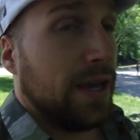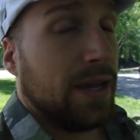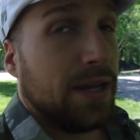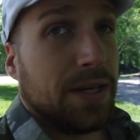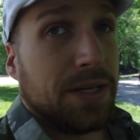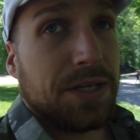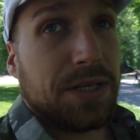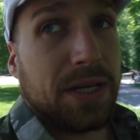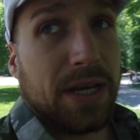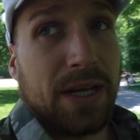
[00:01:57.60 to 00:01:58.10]

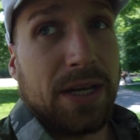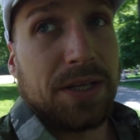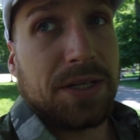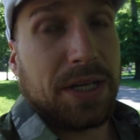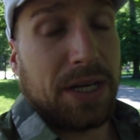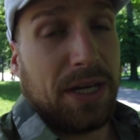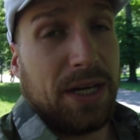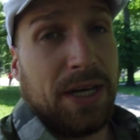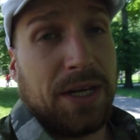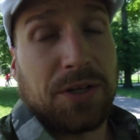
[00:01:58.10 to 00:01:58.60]
is
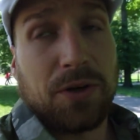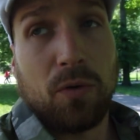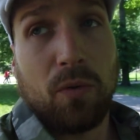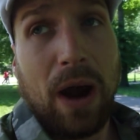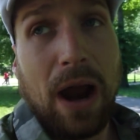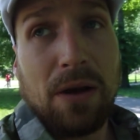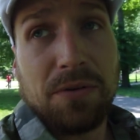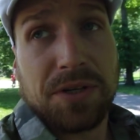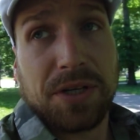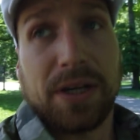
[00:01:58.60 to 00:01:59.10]
is is
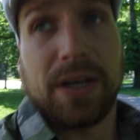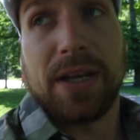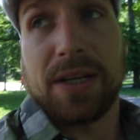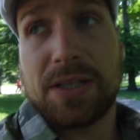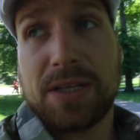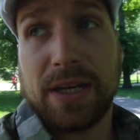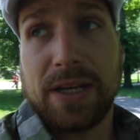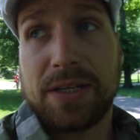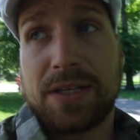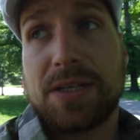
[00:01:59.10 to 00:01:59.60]
arousing.
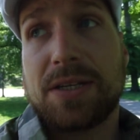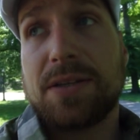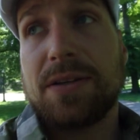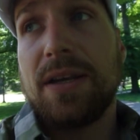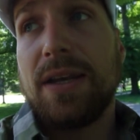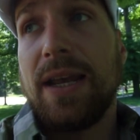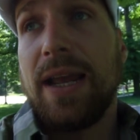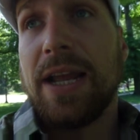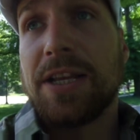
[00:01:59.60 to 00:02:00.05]
It's it's